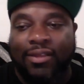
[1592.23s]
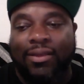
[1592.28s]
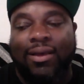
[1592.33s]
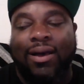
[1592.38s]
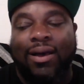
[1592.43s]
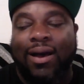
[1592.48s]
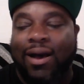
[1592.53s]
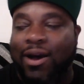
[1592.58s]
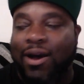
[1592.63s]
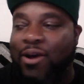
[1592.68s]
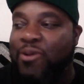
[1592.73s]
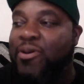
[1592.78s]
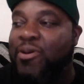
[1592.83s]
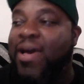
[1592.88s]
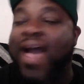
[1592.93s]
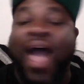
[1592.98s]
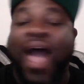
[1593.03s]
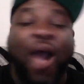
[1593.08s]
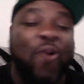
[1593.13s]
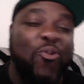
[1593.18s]

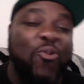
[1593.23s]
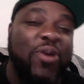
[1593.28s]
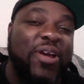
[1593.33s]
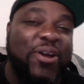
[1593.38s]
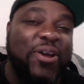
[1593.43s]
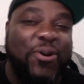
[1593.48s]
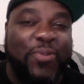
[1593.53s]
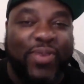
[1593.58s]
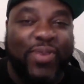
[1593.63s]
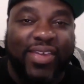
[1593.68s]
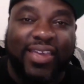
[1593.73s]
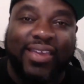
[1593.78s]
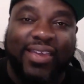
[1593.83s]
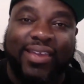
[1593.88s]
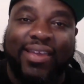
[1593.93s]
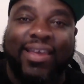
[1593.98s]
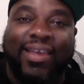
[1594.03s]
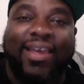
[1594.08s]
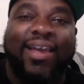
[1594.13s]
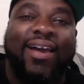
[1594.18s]
I will
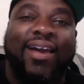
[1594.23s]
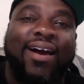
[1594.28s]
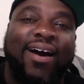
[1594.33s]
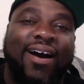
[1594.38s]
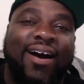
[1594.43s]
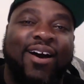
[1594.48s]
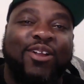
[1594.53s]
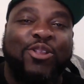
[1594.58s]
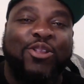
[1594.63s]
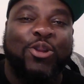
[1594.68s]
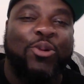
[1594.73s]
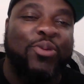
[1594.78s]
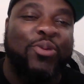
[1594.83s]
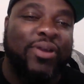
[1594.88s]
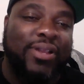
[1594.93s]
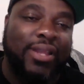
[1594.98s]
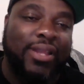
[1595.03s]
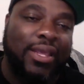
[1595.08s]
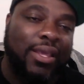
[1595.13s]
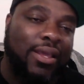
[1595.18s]
be
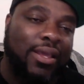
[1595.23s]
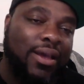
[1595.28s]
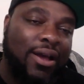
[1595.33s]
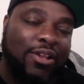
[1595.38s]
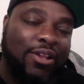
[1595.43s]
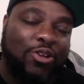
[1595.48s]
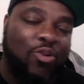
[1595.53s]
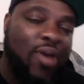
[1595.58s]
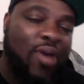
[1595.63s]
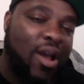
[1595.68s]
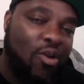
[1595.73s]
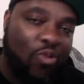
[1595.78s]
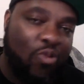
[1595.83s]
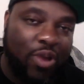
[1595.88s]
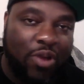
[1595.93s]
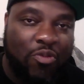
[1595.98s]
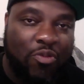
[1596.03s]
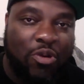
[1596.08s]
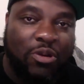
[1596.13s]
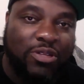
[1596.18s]
doing the Underground
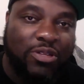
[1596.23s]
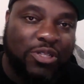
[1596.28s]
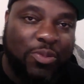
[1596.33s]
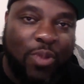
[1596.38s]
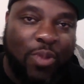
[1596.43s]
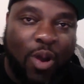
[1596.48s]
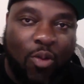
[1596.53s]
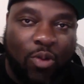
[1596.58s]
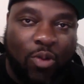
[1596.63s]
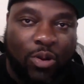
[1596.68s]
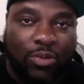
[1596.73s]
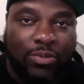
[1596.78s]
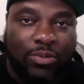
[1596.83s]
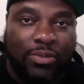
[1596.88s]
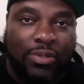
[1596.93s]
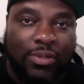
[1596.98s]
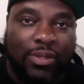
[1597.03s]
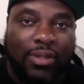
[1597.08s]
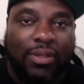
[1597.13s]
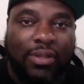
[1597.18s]
Railroad tomorrow.
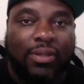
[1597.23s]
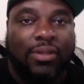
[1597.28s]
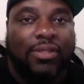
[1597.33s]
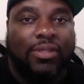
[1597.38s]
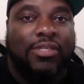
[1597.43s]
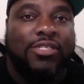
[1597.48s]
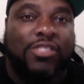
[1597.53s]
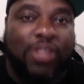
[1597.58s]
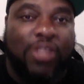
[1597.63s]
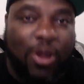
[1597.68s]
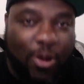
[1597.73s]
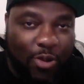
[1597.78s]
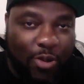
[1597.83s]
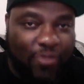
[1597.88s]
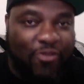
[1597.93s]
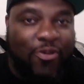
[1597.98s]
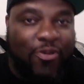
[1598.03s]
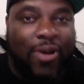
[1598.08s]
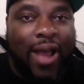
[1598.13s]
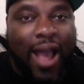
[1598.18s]

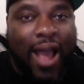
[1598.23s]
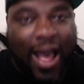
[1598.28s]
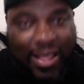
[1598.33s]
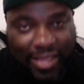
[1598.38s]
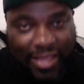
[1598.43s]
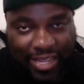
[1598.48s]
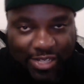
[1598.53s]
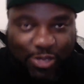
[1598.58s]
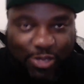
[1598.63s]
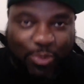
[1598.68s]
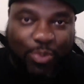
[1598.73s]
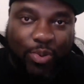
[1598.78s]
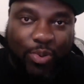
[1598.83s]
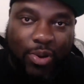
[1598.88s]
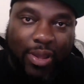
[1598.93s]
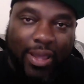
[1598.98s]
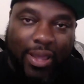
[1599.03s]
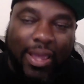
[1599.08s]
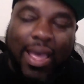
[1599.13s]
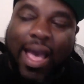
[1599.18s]
So you want to holler at your
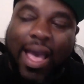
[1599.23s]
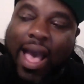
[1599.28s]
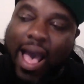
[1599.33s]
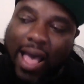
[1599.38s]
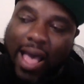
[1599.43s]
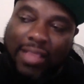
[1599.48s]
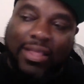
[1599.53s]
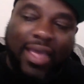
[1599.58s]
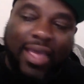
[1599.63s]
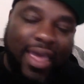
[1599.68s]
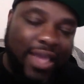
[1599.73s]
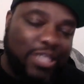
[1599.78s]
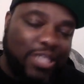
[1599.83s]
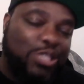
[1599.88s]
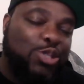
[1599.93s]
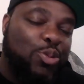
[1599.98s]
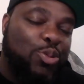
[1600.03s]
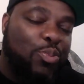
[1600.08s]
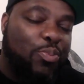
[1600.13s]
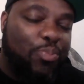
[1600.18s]
boy, holler
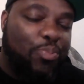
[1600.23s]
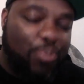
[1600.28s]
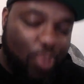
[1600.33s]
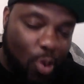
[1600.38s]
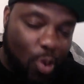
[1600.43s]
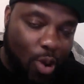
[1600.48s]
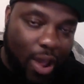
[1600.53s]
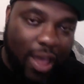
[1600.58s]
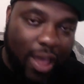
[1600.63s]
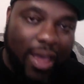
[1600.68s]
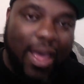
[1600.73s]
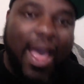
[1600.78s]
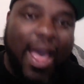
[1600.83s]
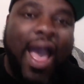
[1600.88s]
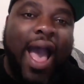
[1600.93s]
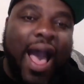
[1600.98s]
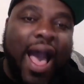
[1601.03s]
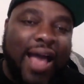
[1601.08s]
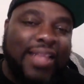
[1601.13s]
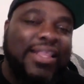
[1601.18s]
at your boy,
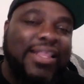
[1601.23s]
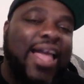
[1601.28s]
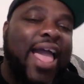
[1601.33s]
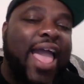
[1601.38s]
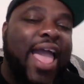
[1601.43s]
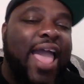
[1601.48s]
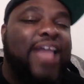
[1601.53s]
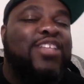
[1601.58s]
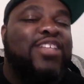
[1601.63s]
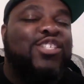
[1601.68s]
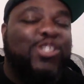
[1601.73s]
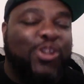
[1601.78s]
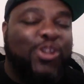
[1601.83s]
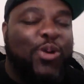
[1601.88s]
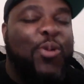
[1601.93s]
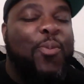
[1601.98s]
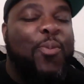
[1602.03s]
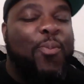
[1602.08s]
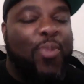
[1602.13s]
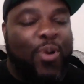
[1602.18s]
holler at
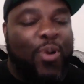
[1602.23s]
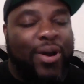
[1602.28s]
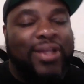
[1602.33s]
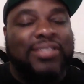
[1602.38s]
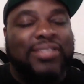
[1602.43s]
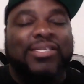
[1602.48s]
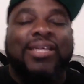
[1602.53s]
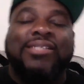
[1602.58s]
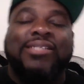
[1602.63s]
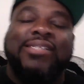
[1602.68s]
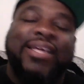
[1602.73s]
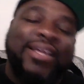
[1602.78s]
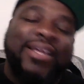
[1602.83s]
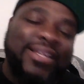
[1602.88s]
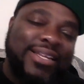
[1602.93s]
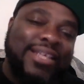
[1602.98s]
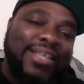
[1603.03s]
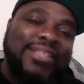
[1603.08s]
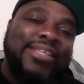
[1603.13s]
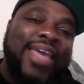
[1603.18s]
your boy. Shouts out
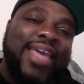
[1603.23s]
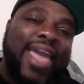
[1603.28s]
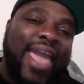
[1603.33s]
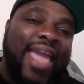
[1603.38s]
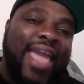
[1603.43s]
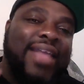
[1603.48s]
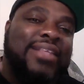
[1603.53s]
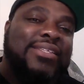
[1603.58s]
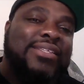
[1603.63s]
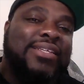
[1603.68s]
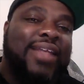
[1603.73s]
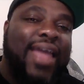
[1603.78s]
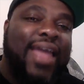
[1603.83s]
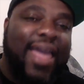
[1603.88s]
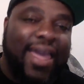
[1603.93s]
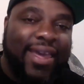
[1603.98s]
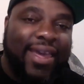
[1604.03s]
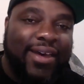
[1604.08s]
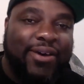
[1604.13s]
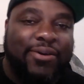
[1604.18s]
to DJ A to the
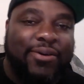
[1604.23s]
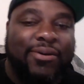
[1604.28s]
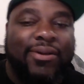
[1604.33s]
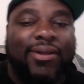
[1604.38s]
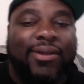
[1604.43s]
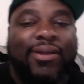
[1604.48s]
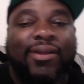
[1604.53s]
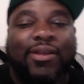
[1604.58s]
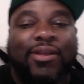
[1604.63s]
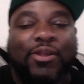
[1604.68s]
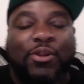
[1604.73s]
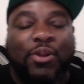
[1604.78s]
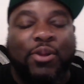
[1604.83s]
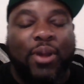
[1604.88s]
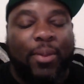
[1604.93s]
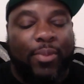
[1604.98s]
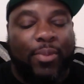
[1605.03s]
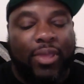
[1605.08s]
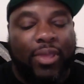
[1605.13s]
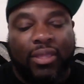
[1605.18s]
L. You
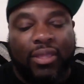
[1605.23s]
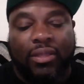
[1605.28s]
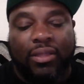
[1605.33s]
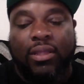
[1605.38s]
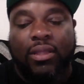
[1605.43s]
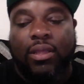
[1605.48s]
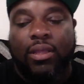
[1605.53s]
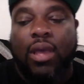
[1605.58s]
know what I mean?